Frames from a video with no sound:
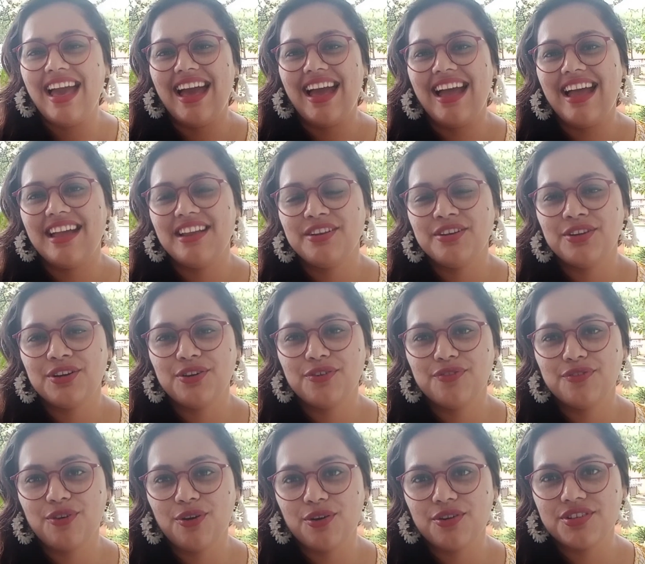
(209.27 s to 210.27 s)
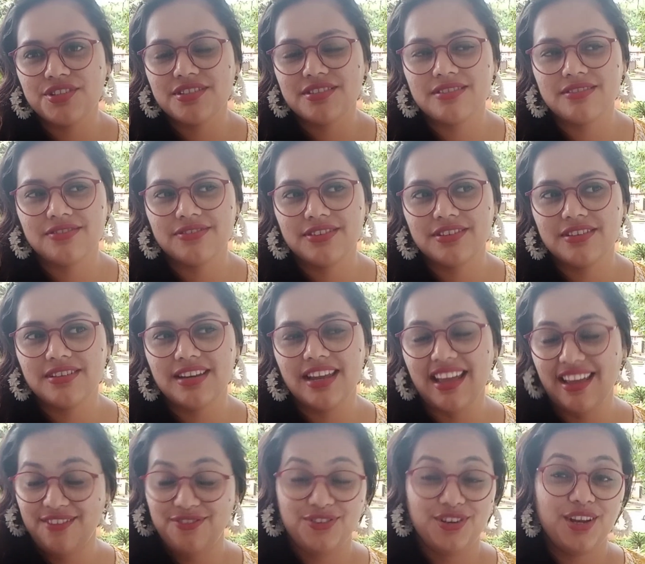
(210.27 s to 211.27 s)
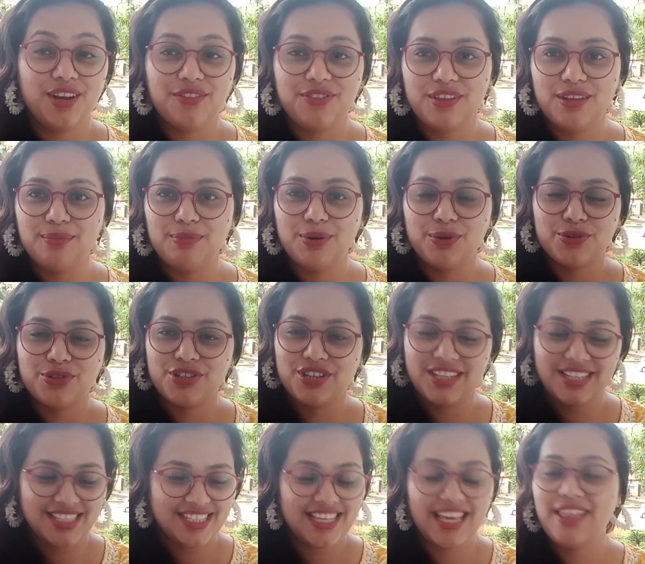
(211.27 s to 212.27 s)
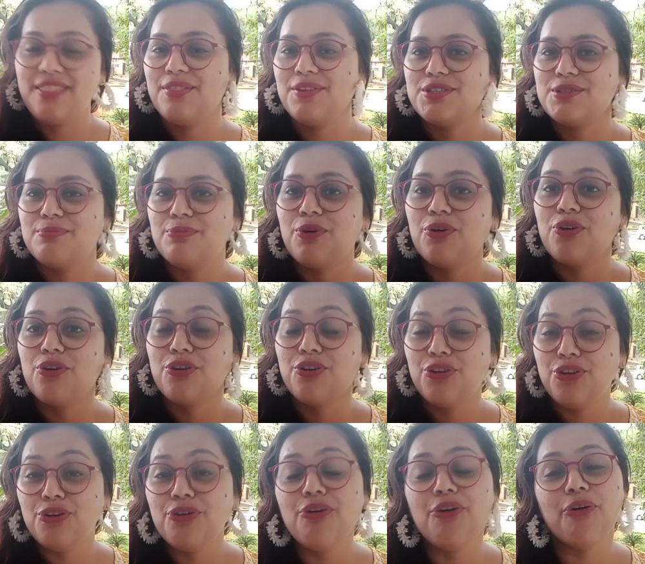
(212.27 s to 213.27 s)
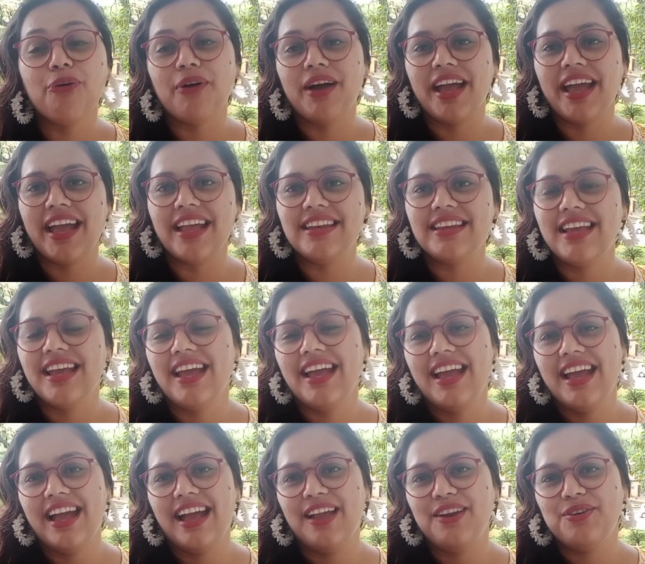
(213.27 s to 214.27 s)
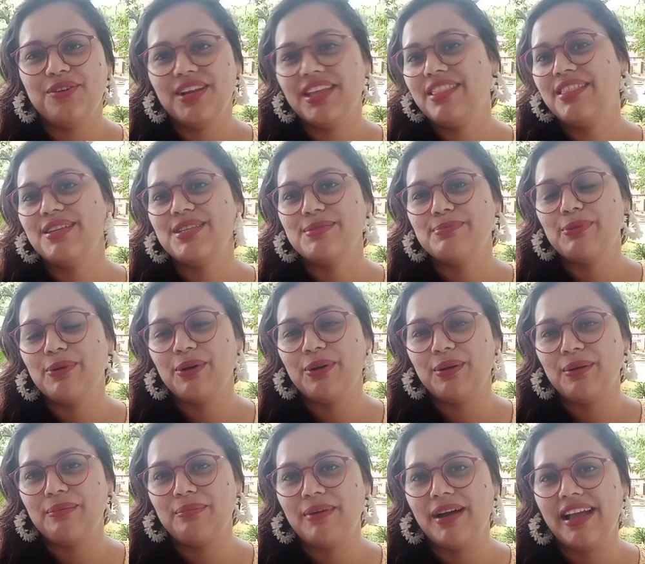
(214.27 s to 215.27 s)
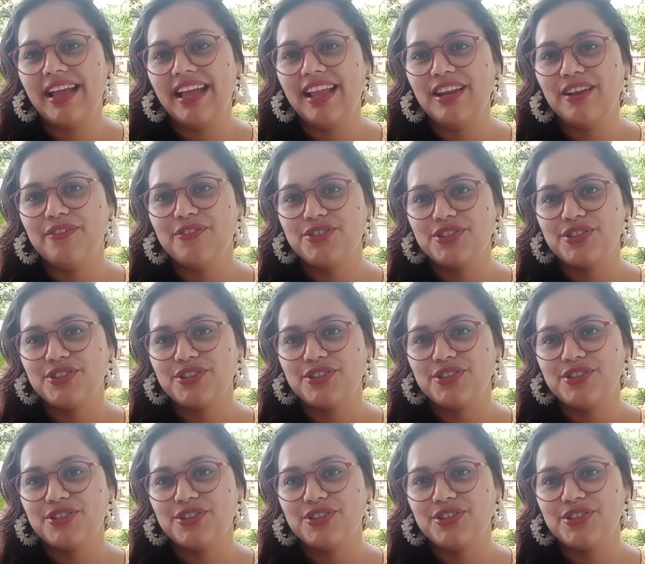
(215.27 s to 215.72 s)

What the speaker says: And of course, for every other emotion, it's there in this book. Do go ahead and read this book by Elif